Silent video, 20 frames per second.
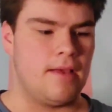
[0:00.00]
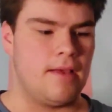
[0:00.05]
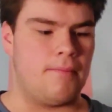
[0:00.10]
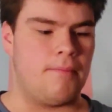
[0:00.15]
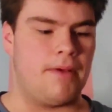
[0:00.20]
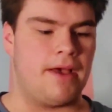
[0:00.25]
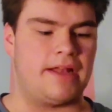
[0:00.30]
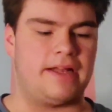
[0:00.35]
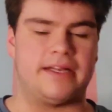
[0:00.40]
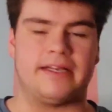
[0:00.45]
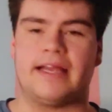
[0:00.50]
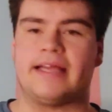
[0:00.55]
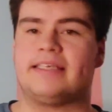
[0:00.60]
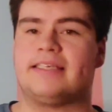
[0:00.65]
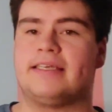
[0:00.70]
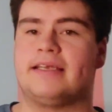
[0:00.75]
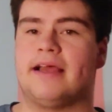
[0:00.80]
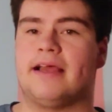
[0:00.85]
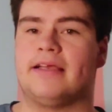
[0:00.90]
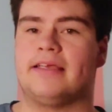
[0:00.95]
But in
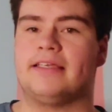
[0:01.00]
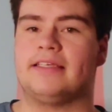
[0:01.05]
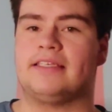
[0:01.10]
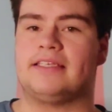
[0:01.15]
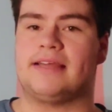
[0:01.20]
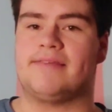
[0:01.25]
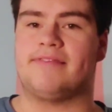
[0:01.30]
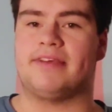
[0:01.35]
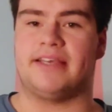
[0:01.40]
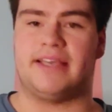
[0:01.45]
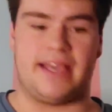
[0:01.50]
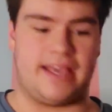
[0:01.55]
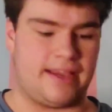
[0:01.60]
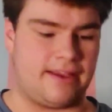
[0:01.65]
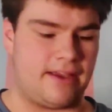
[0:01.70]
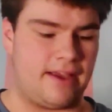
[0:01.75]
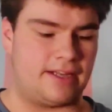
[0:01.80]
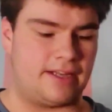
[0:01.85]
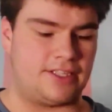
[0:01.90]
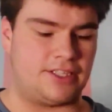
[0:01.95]
1990, Stephen King
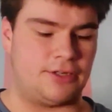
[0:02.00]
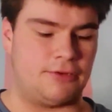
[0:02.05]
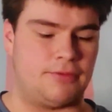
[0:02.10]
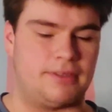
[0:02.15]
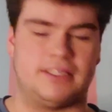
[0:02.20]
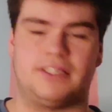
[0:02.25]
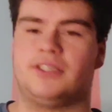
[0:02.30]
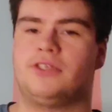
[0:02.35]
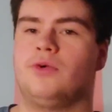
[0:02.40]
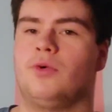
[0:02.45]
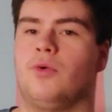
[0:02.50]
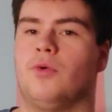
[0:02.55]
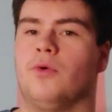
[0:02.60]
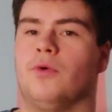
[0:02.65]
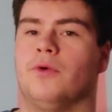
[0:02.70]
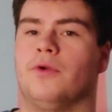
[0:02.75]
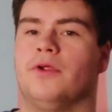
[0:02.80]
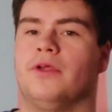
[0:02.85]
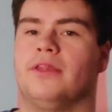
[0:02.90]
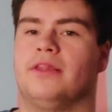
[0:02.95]
got to
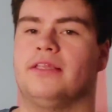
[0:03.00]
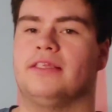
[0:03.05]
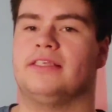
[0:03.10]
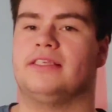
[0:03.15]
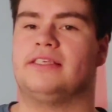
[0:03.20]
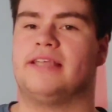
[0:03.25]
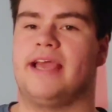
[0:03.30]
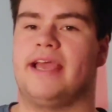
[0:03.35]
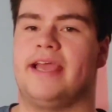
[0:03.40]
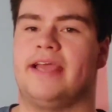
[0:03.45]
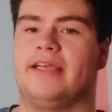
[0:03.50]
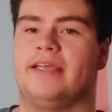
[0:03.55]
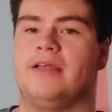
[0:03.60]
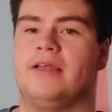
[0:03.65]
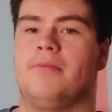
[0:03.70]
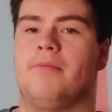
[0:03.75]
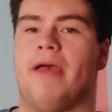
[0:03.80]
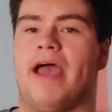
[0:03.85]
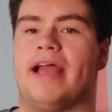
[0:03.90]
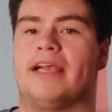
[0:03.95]
restore The
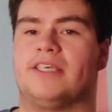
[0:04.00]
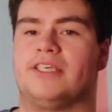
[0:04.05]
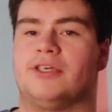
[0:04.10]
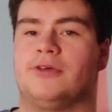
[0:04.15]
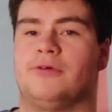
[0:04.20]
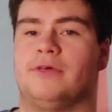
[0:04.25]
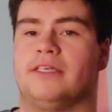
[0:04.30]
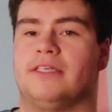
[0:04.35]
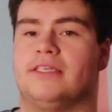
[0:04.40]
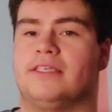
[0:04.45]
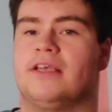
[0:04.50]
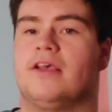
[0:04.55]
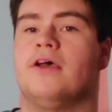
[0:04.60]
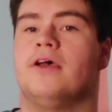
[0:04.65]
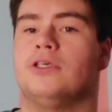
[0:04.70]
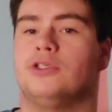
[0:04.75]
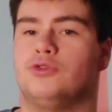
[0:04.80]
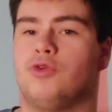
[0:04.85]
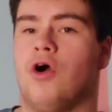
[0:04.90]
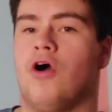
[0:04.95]
Stand back to its
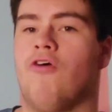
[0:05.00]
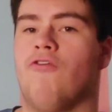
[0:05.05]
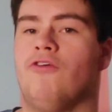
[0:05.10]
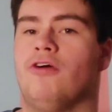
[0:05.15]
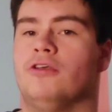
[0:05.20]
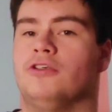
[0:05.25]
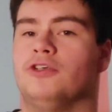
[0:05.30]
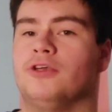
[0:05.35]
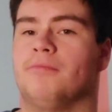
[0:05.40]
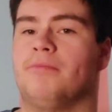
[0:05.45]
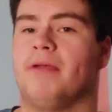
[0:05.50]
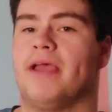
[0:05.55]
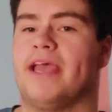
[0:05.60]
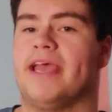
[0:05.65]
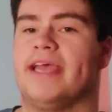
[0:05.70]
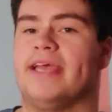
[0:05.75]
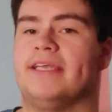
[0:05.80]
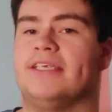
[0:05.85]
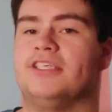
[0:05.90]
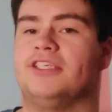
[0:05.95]

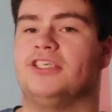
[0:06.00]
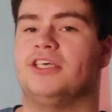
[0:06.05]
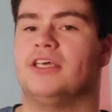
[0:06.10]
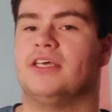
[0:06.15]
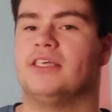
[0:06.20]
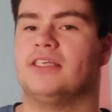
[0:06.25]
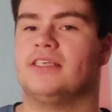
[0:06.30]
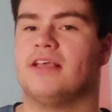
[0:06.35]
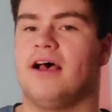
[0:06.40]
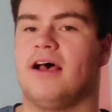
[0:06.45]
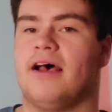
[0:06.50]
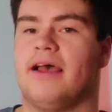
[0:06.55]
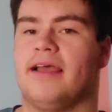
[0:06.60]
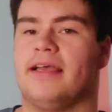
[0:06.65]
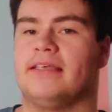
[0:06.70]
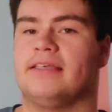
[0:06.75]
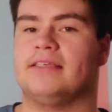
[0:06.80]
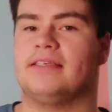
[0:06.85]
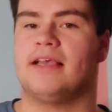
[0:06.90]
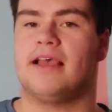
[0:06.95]
1,200-page
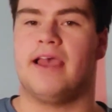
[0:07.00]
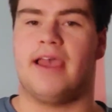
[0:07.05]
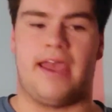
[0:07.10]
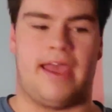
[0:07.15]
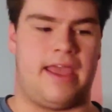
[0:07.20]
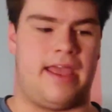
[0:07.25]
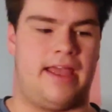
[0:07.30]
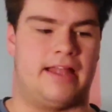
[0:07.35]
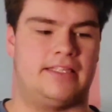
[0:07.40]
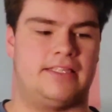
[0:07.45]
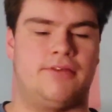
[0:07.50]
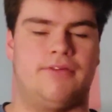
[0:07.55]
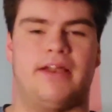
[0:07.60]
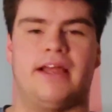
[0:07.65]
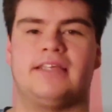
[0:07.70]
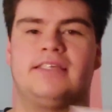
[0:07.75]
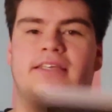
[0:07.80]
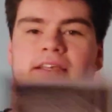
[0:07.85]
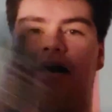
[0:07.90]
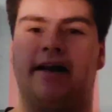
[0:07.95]
size. And so in
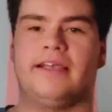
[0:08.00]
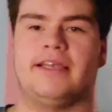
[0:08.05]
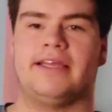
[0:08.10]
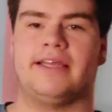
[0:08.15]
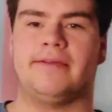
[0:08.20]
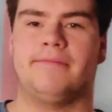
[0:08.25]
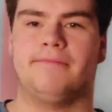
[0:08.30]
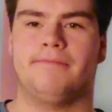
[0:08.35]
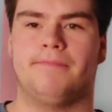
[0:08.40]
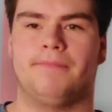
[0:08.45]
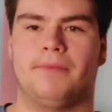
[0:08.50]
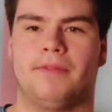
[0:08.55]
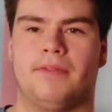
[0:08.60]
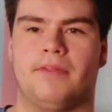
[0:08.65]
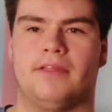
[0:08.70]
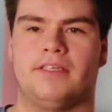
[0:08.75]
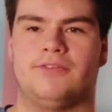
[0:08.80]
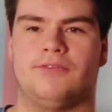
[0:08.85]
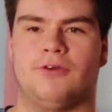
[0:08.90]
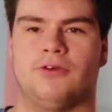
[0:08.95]
1990,
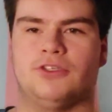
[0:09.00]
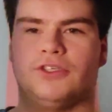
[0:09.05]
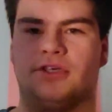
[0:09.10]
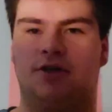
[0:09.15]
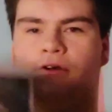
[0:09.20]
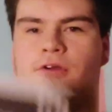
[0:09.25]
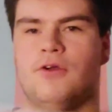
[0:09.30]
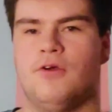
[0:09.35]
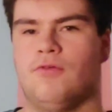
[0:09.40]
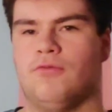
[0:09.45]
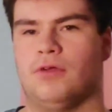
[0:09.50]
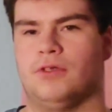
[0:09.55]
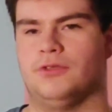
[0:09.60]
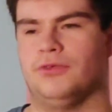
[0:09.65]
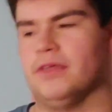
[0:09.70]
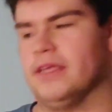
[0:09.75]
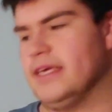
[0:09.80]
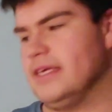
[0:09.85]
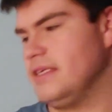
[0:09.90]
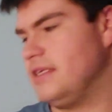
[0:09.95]
this version was
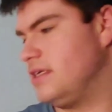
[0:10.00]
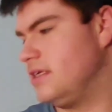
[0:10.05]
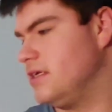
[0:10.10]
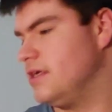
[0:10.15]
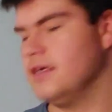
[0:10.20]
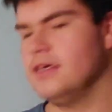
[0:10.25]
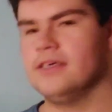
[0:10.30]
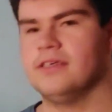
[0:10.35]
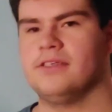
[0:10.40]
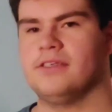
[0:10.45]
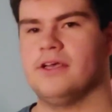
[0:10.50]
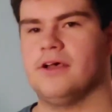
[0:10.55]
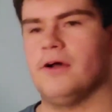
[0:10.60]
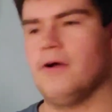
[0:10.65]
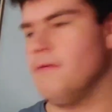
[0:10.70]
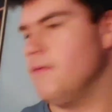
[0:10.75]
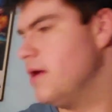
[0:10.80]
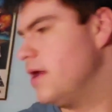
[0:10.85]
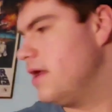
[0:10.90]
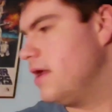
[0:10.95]
released.
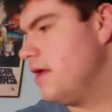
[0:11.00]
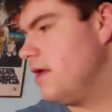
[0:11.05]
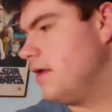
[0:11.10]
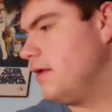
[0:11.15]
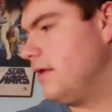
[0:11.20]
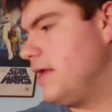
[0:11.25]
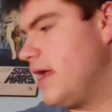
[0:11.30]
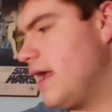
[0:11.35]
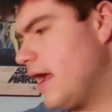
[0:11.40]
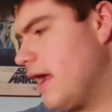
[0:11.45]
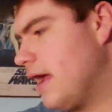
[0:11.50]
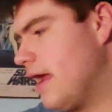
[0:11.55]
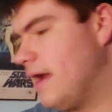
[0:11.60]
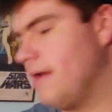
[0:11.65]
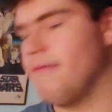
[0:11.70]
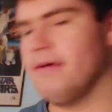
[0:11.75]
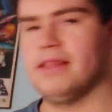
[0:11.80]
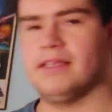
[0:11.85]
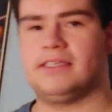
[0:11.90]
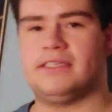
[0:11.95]
So, yeah,
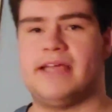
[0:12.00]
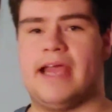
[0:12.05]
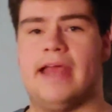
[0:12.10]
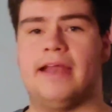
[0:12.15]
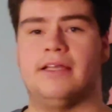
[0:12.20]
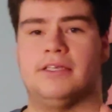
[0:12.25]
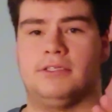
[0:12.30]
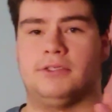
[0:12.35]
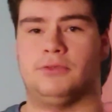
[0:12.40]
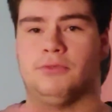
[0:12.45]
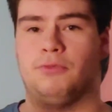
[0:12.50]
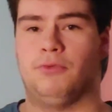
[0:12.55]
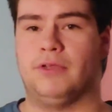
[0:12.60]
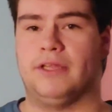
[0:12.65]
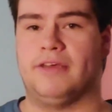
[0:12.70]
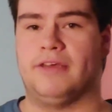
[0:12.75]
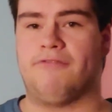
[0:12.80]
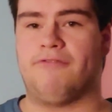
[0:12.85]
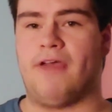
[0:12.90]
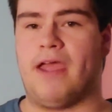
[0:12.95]
anyway, The Stand is
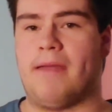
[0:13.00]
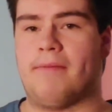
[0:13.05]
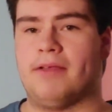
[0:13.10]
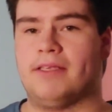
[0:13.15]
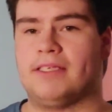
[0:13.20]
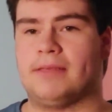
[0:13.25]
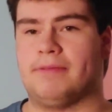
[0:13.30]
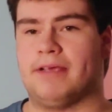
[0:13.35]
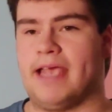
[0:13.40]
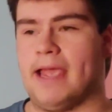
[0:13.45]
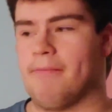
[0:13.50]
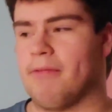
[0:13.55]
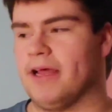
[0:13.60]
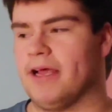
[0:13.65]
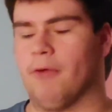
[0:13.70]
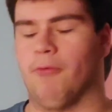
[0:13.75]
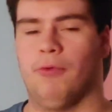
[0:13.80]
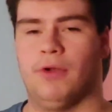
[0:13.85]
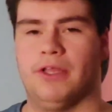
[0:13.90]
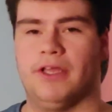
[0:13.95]
really famous. It became, like,
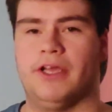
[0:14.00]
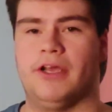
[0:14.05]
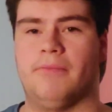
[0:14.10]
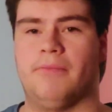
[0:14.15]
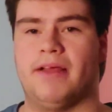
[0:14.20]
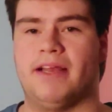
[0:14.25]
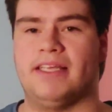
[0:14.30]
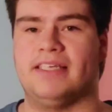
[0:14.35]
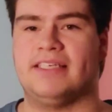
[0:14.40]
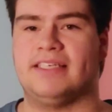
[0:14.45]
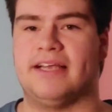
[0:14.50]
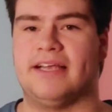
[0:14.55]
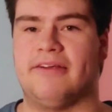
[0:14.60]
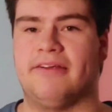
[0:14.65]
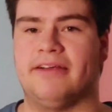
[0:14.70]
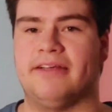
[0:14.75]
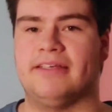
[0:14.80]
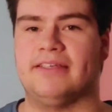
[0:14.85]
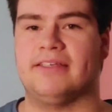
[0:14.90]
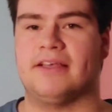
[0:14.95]
a really good
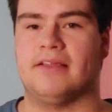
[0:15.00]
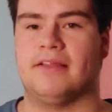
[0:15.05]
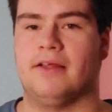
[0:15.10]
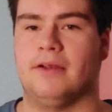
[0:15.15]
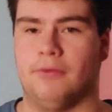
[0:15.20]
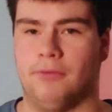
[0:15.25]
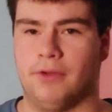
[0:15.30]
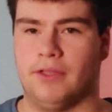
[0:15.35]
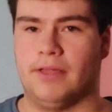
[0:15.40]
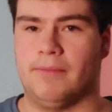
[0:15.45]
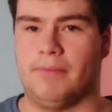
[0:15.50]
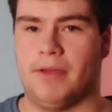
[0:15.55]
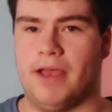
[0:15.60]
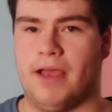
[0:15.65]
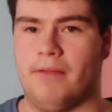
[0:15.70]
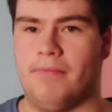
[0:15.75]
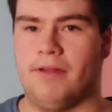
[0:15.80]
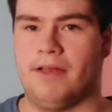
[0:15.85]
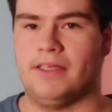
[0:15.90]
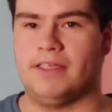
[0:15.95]
miniseries and then a really
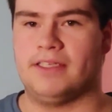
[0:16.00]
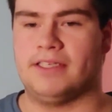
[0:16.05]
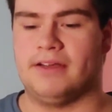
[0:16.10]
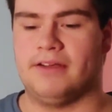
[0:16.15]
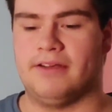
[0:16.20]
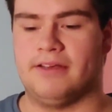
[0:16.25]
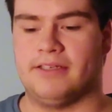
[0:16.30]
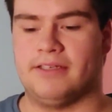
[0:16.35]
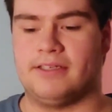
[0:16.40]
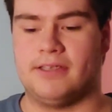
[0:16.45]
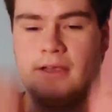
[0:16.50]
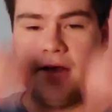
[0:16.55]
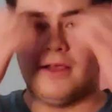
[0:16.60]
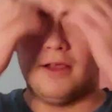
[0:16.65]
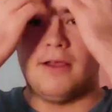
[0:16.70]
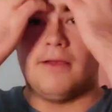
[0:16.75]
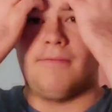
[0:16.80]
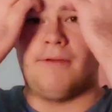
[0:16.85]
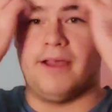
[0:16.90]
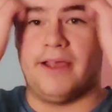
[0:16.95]
bad miniseries.
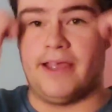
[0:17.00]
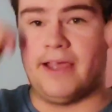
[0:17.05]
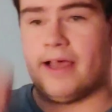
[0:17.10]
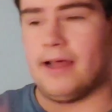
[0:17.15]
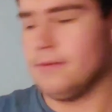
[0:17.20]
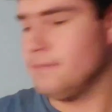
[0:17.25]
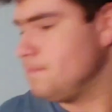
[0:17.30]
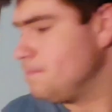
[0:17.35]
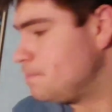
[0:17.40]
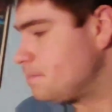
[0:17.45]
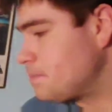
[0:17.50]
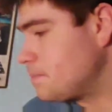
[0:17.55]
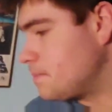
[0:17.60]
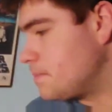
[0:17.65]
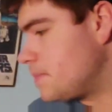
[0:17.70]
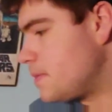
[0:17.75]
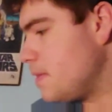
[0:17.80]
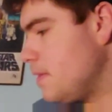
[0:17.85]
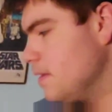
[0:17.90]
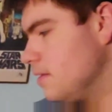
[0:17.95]
But, yeah.
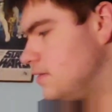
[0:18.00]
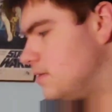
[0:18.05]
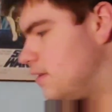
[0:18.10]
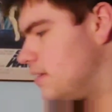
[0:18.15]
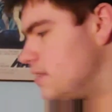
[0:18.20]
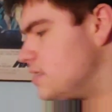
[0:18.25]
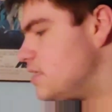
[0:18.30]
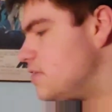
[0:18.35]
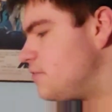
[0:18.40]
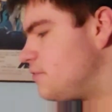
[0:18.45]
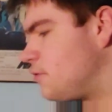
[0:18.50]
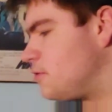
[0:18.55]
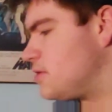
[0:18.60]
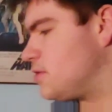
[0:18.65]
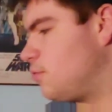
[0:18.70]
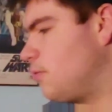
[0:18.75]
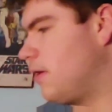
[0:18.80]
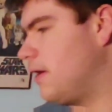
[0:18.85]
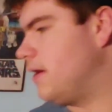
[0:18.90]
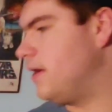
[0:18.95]
So that's the
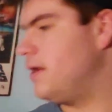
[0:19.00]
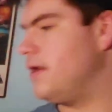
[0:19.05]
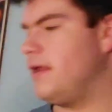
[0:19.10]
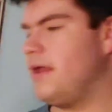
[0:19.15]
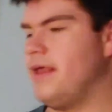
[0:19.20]
first one.